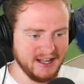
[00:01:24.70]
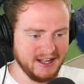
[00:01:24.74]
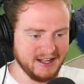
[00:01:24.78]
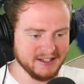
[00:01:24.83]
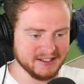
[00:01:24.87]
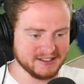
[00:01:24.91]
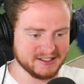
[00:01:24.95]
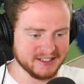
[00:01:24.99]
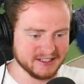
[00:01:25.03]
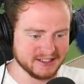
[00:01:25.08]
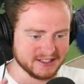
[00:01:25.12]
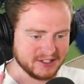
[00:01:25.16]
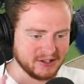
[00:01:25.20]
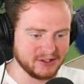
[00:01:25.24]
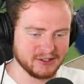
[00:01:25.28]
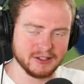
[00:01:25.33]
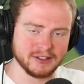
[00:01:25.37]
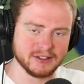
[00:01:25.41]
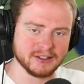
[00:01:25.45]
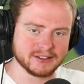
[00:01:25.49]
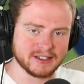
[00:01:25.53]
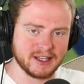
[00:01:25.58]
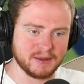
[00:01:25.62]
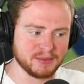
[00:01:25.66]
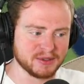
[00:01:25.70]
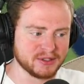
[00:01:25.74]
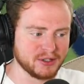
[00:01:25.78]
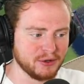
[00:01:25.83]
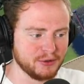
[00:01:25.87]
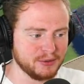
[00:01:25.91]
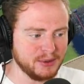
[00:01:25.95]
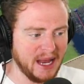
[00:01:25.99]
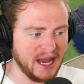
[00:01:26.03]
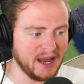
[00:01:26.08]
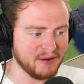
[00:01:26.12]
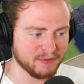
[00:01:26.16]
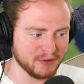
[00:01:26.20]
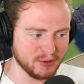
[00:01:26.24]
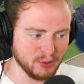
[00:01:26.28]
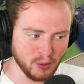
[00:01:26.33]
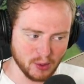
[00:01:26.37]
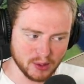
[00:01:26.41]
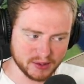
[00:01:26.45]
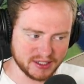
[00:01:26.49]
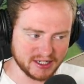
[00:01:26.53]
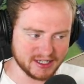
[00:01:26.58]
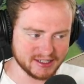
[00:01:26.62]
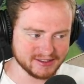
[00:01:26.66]
since our last episode,
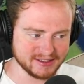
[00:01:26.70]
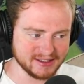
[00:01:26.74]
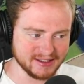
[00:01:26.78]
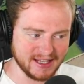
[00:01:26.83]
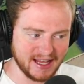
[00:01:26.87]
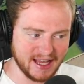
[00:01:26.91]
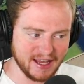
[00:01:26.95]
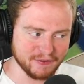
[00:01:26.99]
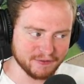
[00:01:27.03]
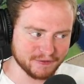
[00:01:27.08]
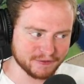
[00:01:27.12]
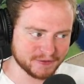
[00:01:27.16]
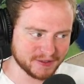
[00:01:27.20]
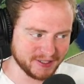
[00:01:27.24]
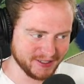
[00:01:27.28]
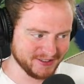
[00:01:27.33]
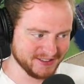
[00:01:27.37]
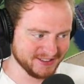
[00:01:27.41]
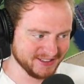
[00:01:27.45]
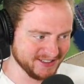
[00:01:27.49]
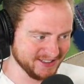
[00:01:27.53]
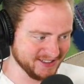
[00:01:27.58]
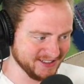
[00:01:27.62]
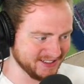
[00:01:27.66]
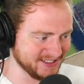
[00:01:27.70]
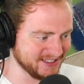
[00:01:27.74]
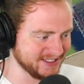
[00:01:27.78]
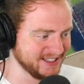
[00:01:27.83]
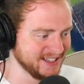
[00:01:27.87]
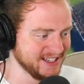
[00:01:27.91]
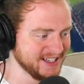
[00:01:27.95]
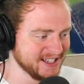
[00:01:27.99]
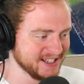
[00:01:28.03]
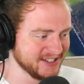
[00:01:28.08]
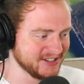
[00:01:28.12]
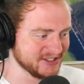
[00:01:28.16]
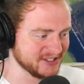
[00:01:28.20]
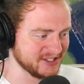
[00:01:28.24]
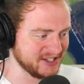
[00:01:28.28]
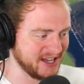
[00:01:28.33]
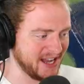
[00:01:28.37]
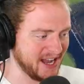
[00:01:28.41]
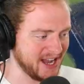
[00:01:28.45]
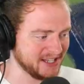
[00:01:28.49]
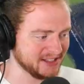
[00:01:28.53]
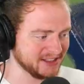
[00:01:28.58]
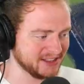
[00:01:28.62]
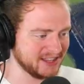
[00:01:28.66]
everyone has left because I
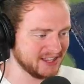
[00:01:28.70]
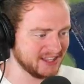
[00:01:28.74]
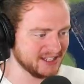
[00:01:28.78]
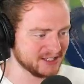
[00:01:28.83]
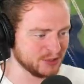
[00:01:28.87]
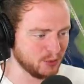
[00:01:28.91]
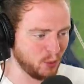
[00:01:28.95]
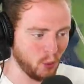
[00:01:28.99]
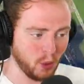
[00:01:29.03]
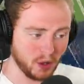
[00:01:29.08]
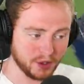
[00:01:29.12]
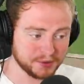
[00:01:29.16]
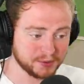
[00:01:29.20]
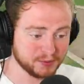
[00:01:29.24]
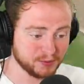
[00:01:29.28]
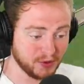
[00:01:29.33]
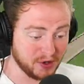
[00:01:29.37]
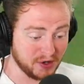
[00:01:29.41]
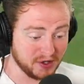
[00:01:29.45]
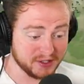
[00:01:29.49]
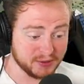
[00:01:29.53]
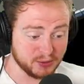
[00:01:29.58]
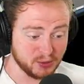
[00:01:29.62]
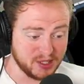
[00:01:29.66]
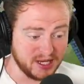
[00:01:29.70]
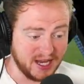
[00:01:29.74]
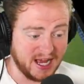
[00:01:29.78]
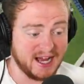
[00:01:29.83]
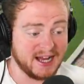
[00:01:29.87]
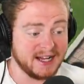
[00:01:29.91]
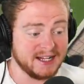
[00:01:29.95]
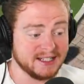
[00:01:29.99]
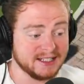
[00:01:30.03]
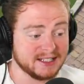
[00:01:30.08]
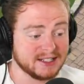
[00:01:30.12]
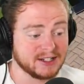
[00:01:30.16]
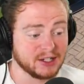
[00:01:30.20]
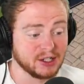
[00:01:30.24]
had this one ride we had